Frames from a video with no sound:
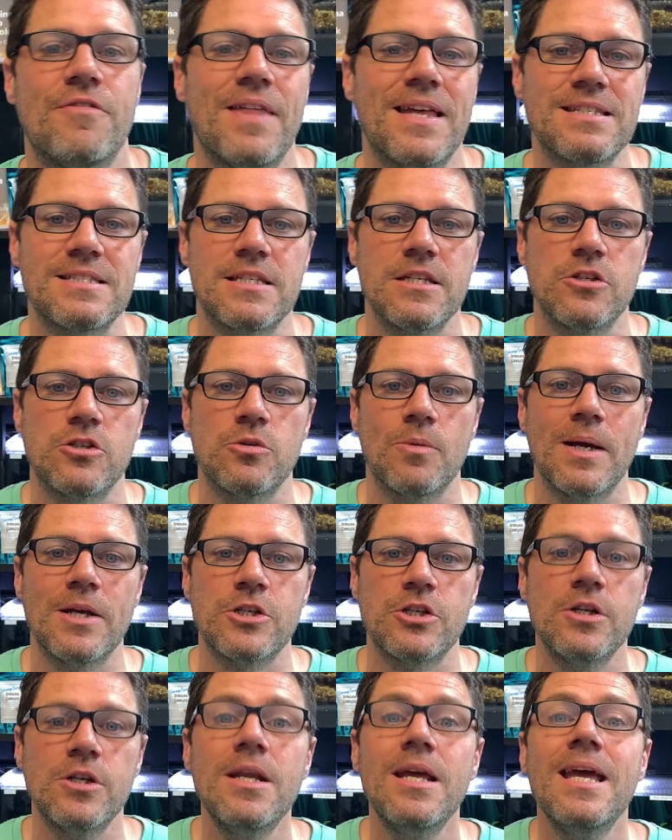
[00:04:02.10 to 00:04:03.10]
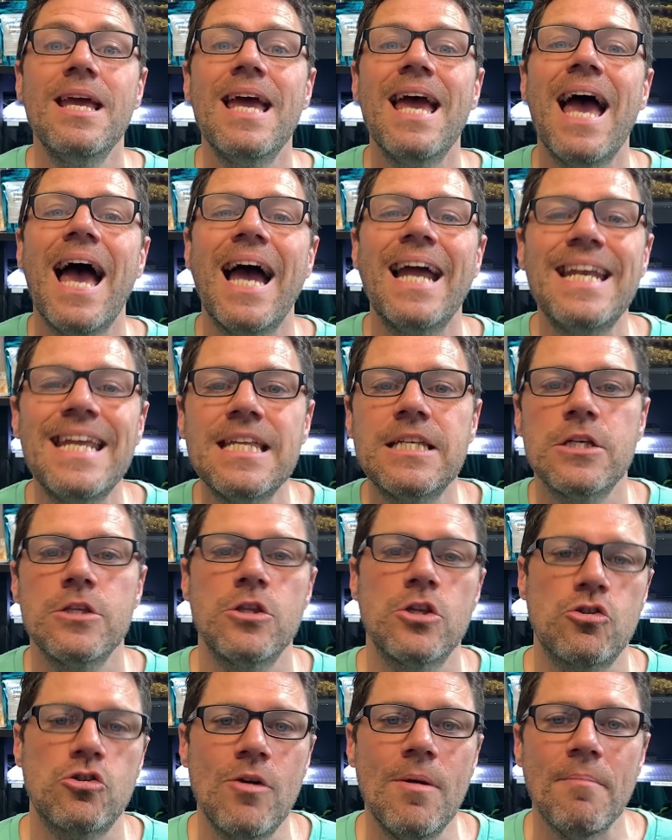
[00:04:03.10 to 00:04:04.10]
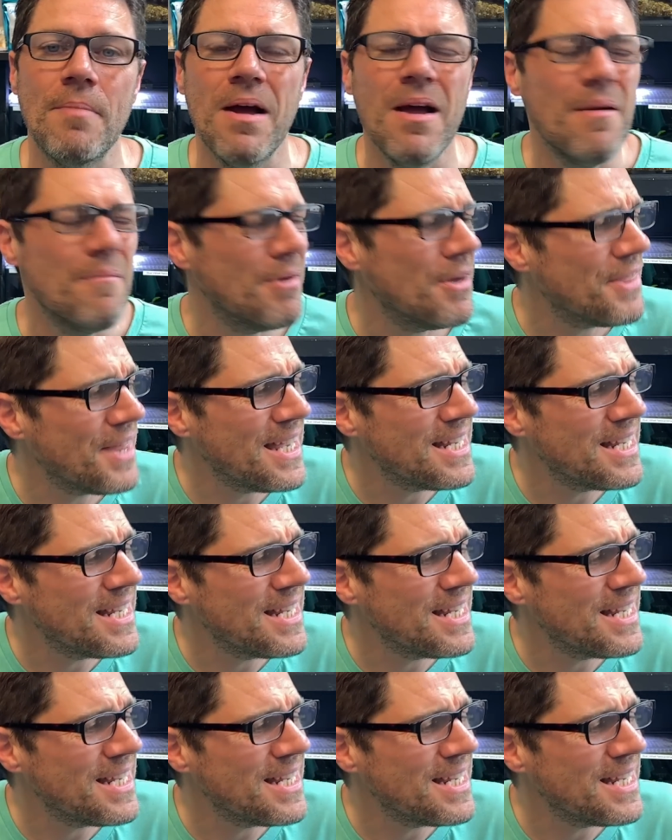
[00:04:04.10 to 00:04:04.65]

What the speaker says: of that situation and eating the shrimp. But